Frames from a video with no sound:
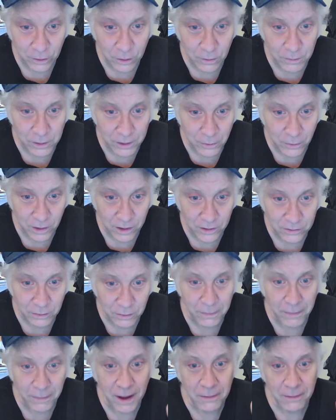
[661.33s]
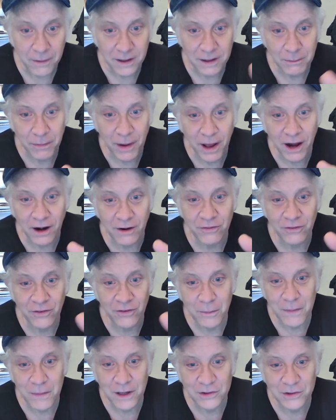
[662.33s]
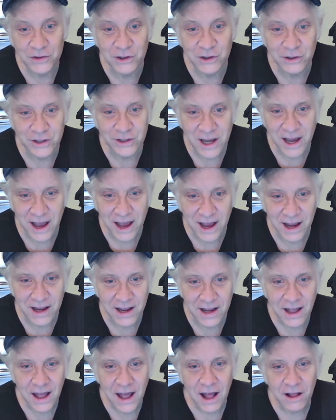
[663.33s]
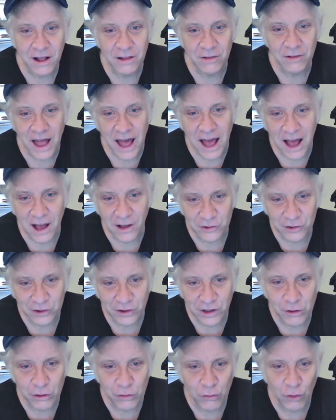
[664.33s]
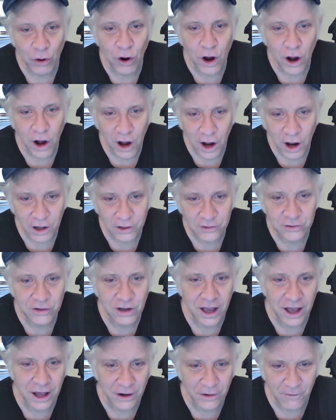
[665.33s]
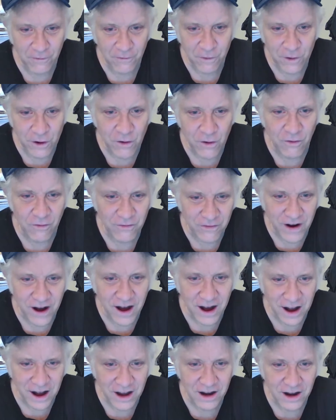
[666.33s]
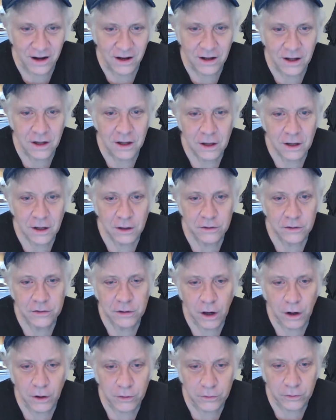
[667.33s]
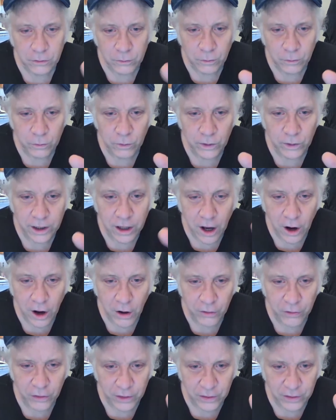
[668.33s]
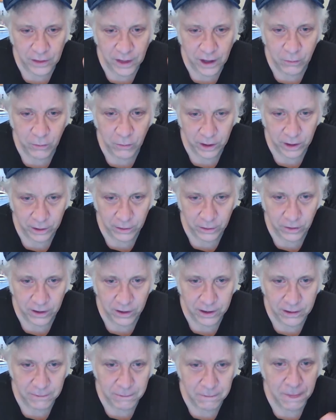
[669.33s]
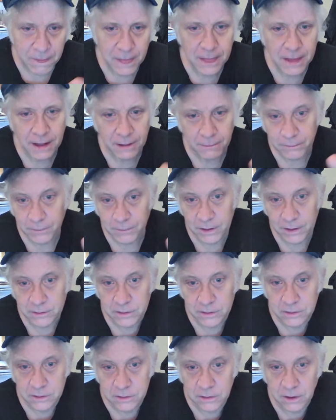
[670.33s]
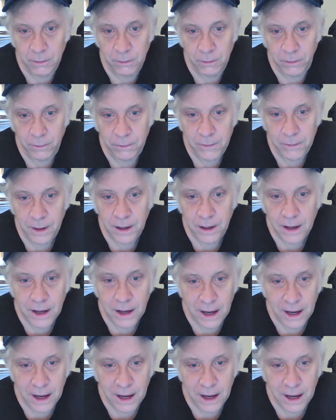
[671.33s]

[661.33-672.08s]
Jack Ruby was. Benefit of Mr. K. And lastly, through a hog's head of real fire. So we know that they were in on it. That's simple.